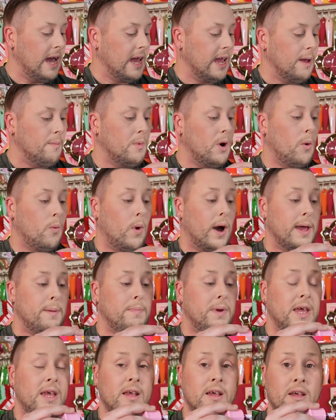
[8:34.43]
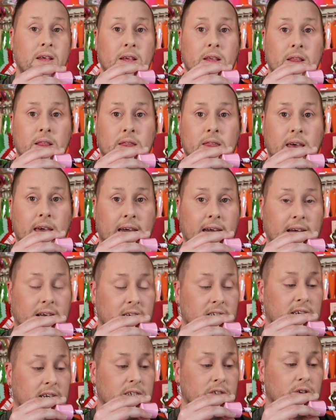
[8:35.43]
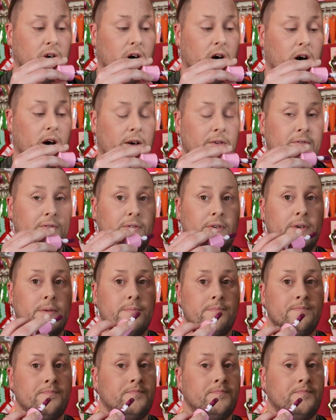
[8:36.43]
I am wiping the excess off.